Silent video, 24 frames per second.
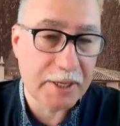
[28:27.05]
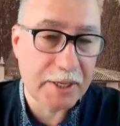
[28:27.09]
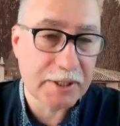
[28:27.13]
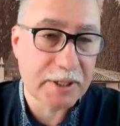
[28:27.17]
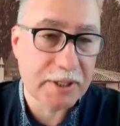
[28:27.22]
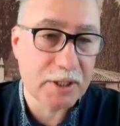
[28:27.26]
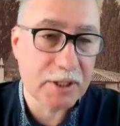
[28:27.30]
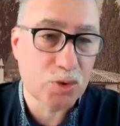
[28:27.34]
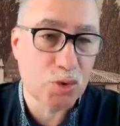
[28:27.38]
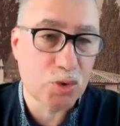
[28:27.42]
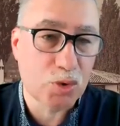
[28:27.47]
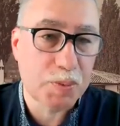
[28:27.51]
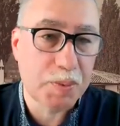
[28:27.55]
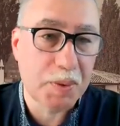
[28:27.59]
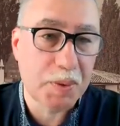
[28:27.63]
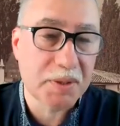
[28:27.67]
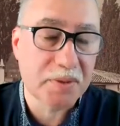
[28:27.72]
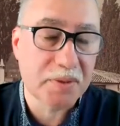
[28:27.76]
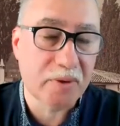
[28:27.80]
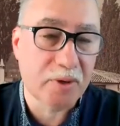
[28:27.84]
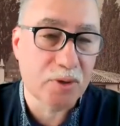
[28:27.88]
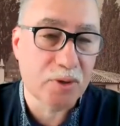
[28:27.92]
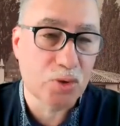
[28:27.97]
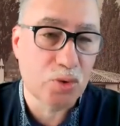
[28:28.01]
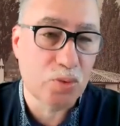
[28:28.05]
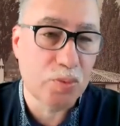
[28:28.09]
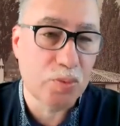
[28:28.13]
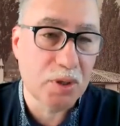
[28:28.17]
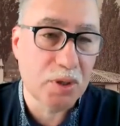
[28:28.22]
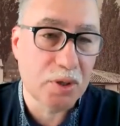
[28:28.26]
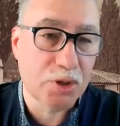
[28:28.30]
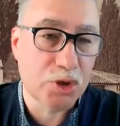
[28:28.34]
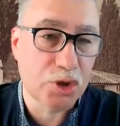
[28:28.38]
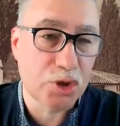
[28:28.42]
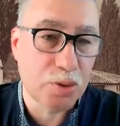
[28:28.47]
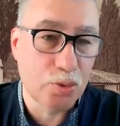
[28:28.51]
the Ukrainian society,
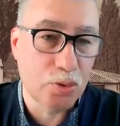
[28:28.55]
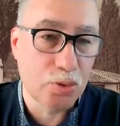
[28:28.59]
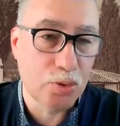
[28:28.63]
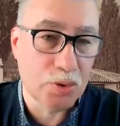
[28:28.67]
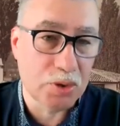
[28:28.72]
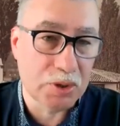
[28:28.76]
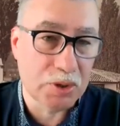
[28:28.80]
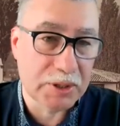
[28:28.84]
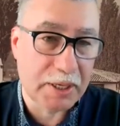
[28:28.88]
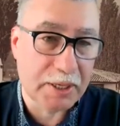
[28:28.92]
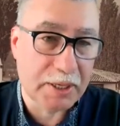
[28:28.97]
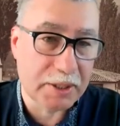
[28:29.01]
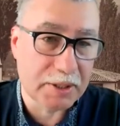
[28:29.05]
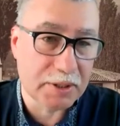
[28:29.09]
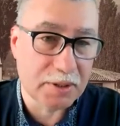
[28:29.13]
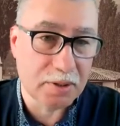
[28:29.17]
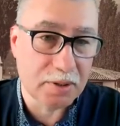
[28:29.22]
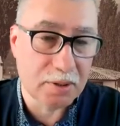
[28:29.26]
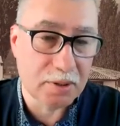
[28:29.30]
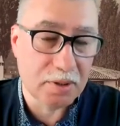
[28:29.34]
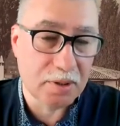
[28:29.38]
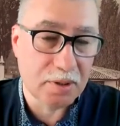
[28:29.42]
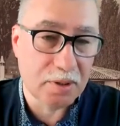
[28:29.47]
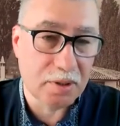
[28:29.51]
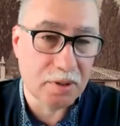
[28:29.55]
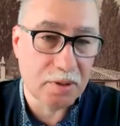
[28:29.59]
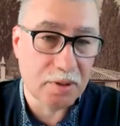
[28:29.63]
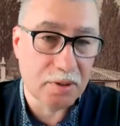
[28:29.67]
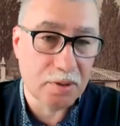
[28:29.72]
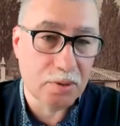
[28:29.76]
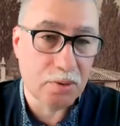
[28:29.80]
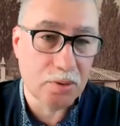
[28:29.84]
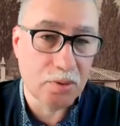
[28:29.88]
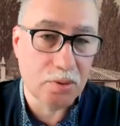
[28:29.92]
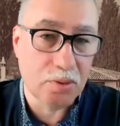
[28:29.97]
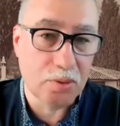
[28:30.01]
understood why
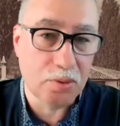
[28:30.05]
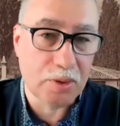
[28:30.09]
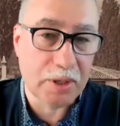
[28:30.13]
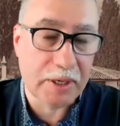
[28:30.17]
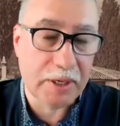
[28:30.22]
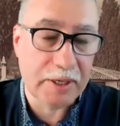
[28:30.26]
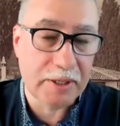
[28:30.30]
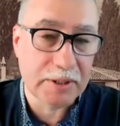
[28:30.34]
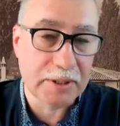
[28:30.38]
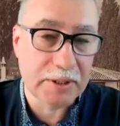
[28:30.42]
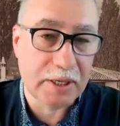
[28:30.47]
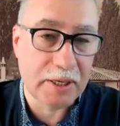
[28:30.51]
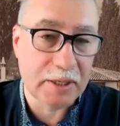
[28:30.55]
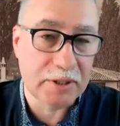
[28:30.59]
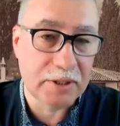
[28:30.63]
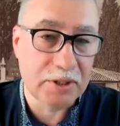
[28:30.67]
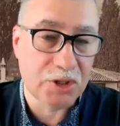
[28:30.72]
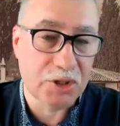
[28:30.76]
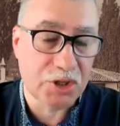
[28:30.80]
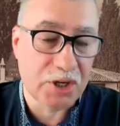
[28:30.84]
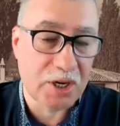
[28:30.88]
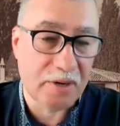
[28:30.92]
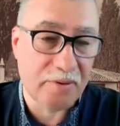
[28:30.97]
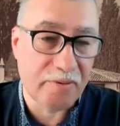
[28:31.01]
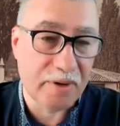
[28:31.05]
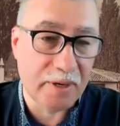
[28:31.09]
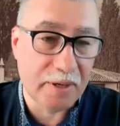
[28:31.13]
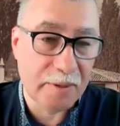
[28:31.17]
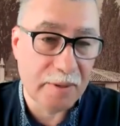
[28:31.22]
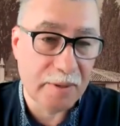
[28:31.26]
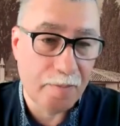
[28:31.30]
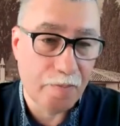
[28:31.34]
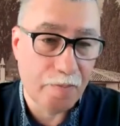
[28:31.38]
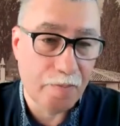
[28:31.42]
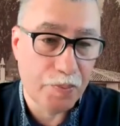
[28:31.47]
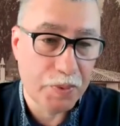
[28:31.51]
now the Ukrainian
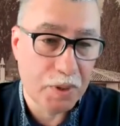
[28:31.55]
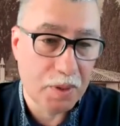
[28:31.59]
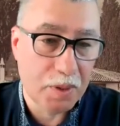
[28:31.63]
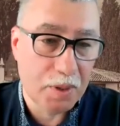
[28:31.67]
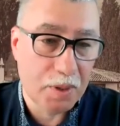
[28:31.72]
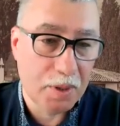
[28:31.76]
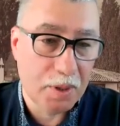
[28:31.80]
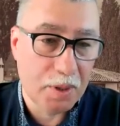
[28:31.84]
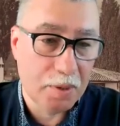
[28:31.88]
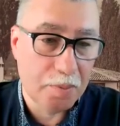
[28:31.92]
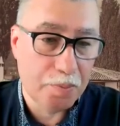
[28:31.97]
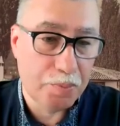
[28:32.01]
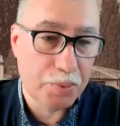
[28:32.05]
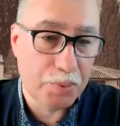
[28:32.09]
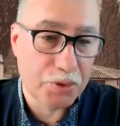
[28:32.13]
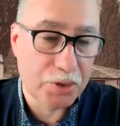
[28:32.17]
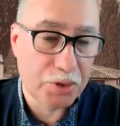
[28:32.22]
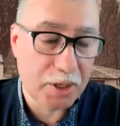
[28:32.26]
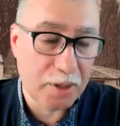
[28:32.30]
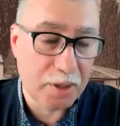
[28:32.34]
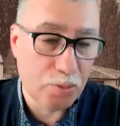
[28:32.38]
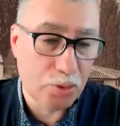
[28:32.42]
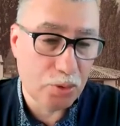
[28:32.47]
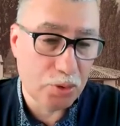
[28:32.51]
state support